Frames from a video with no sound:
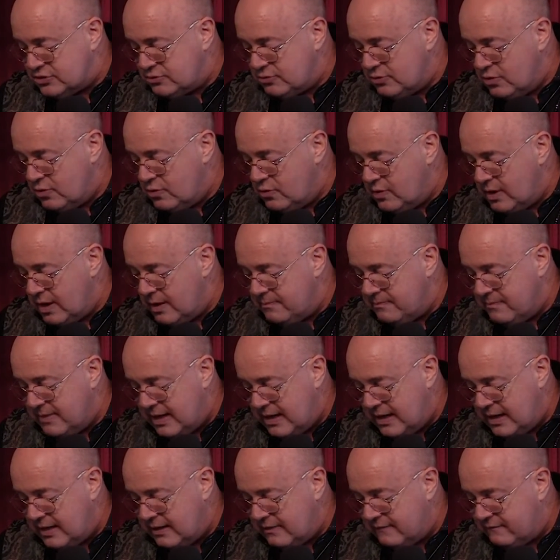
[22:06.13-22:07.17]
true and
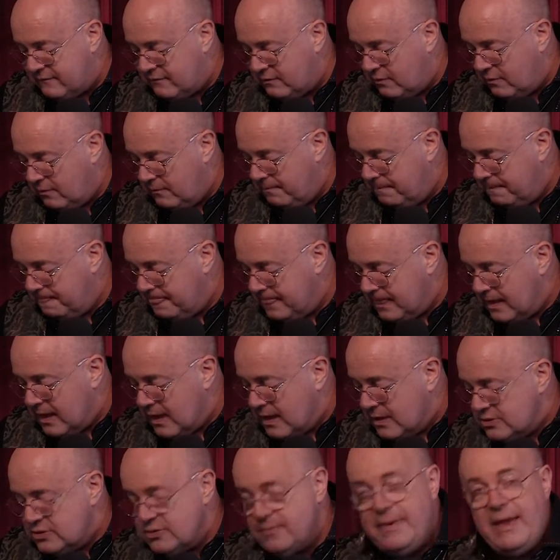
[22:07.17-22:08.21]
meaningful
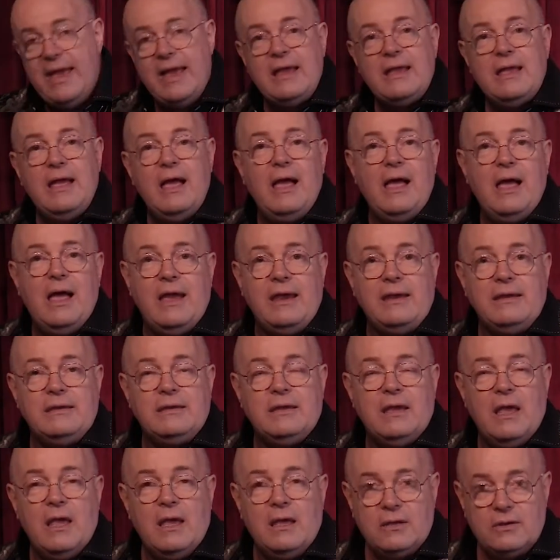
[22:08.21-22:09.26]
to mankind.